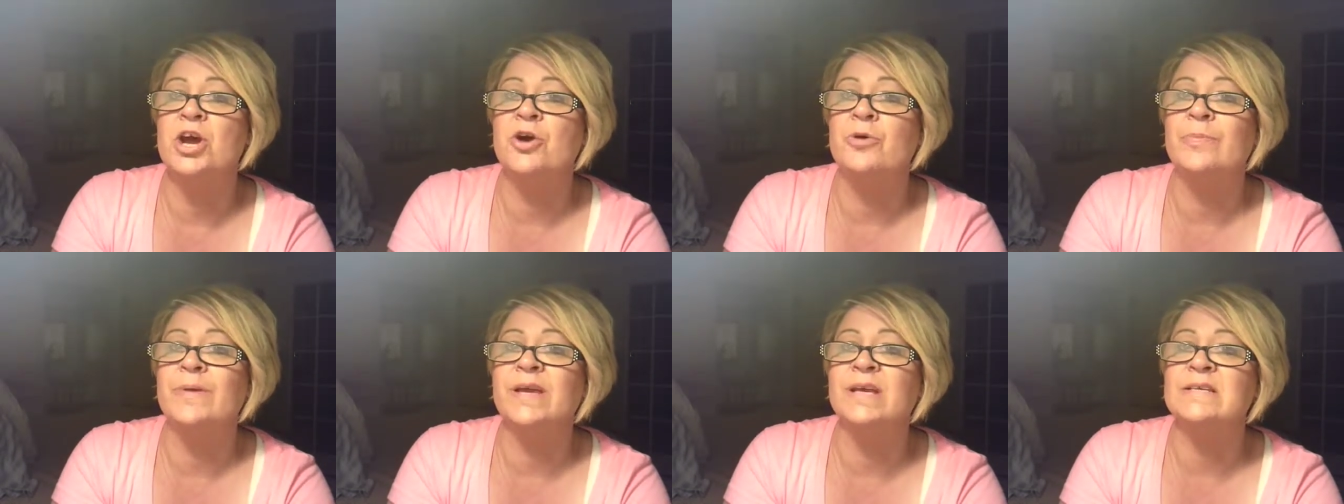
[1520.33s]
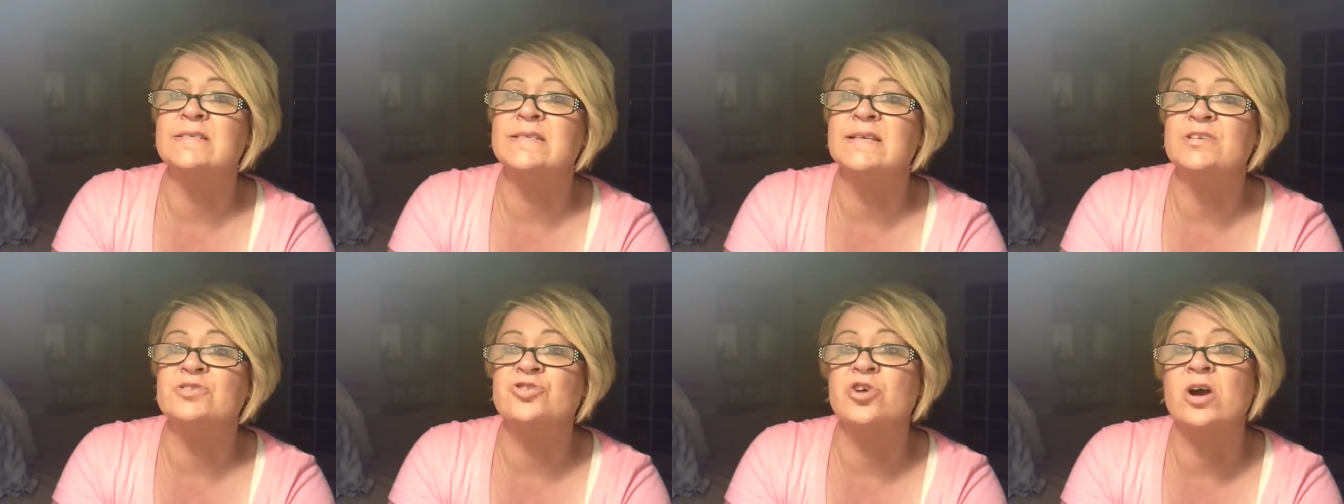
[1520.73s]
because
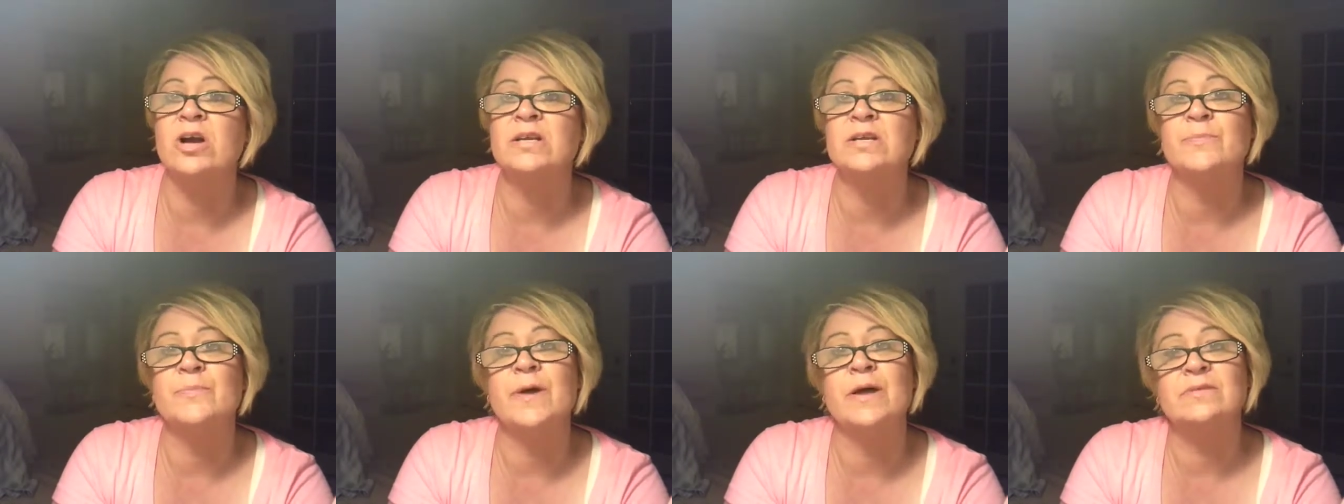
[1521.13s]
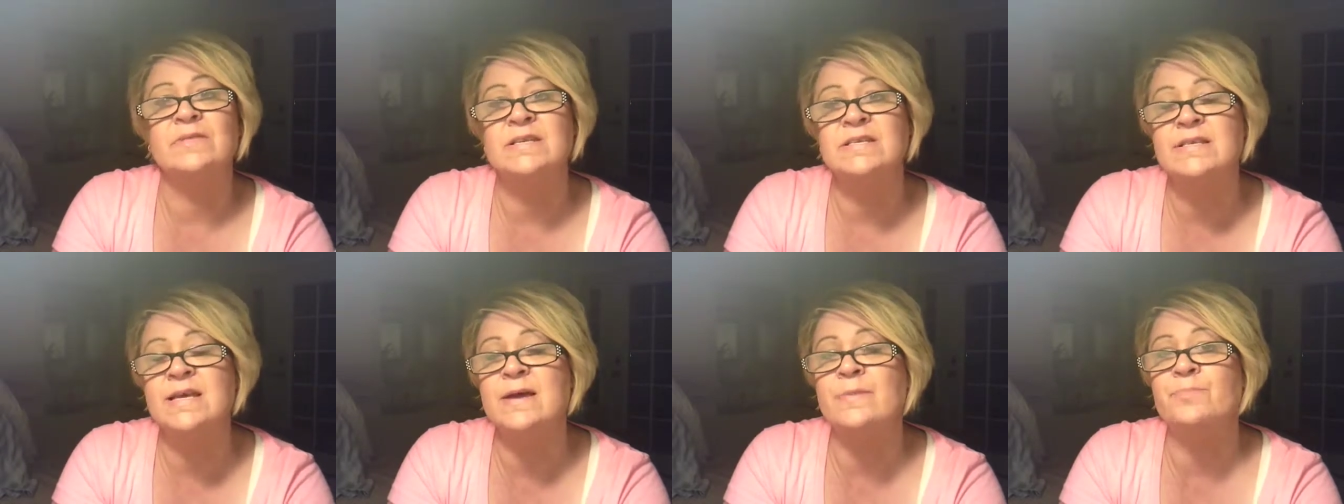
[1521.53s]
he talked about
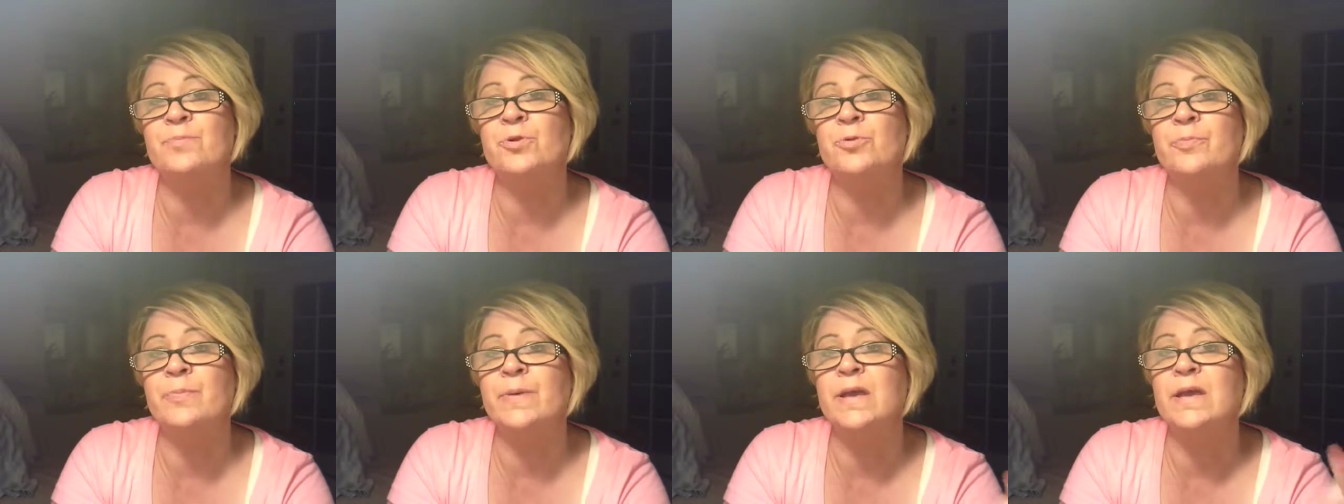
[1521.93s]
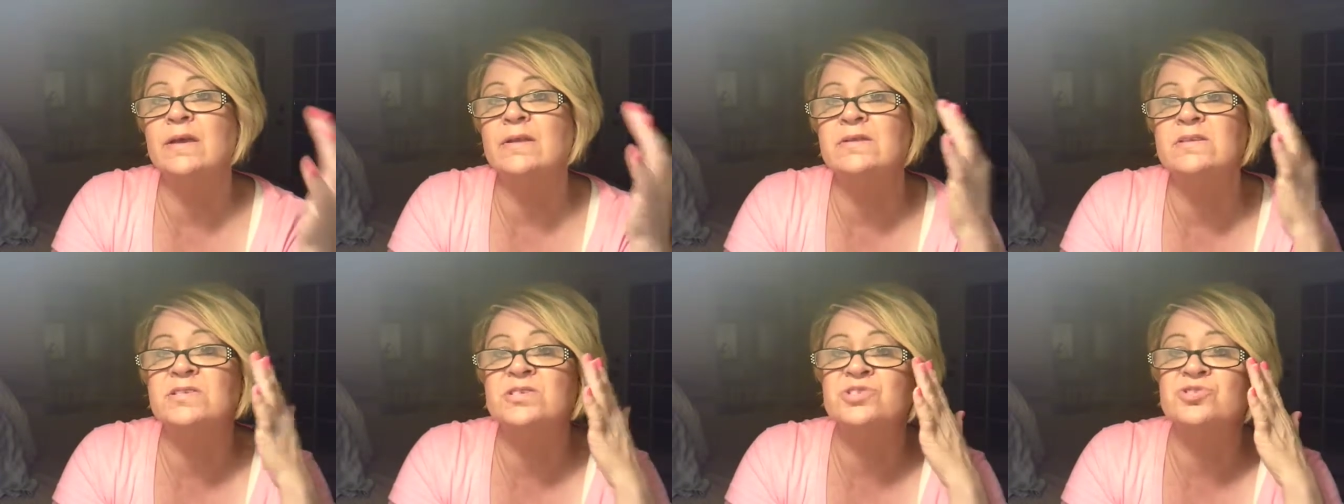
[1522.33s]
the temple
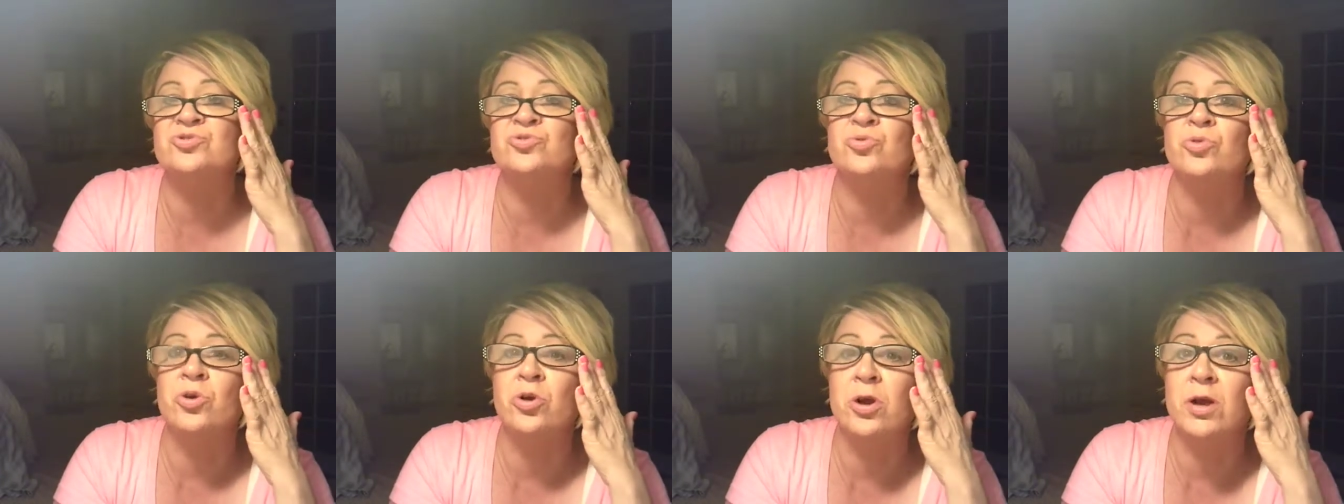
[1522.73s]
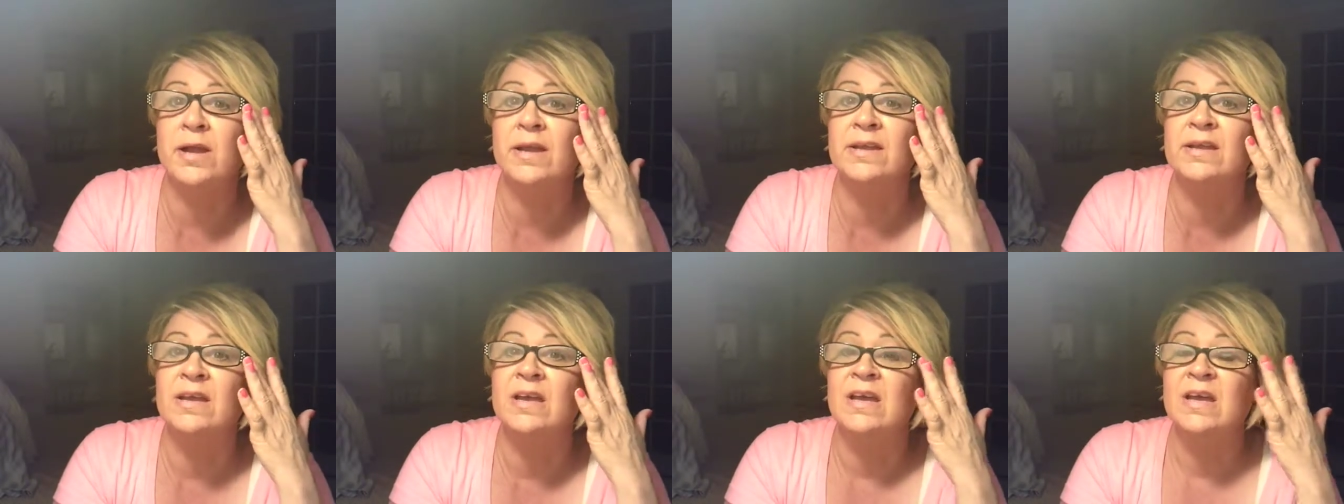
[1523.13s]
being destroyed,